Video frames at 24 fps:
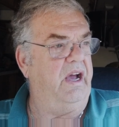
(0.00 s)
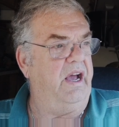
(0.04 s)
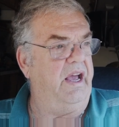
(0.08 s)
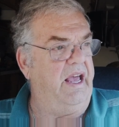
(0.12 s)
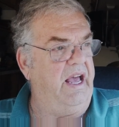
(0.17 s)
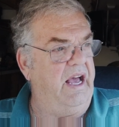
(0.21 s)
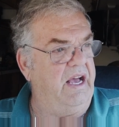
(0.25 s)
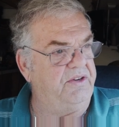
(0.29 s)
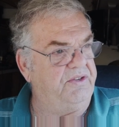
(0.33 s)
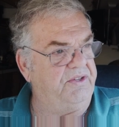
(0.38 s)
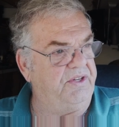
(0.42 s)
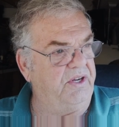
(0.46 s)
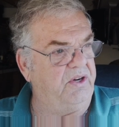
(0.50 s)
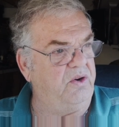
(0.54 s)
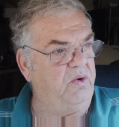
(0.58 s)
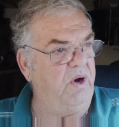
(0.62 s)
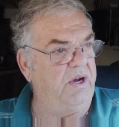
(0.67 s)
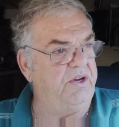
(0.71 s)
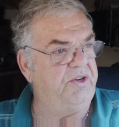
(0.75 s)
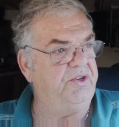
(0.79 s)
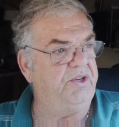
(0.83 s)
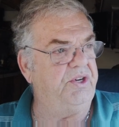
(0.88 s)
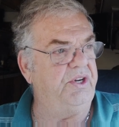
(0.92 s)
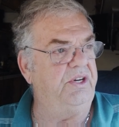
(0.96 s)
I asked a
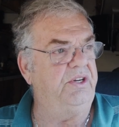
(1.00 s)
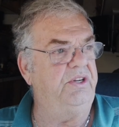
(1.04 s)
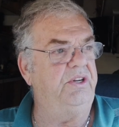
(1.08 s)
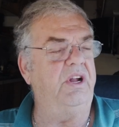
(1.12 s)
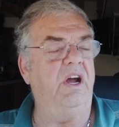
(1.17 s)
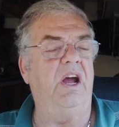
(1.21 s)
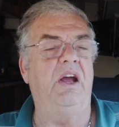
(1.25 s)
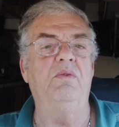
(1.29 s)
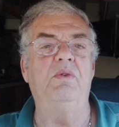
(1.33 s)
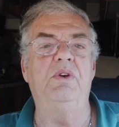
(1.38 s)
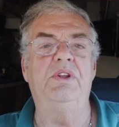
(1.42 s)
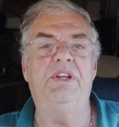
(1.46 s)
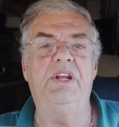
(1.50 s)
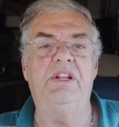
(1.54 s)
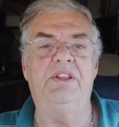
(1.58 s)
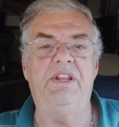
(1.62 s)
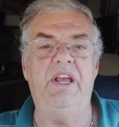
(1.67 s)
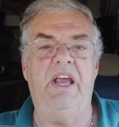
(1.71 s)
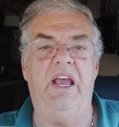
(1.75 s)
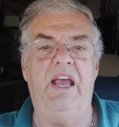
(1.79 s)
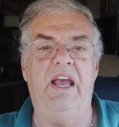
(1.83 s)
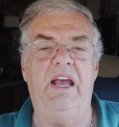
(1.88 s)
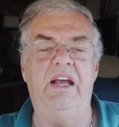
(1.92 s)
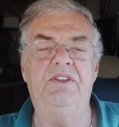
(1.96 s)
question, I would
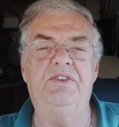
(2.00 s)
get the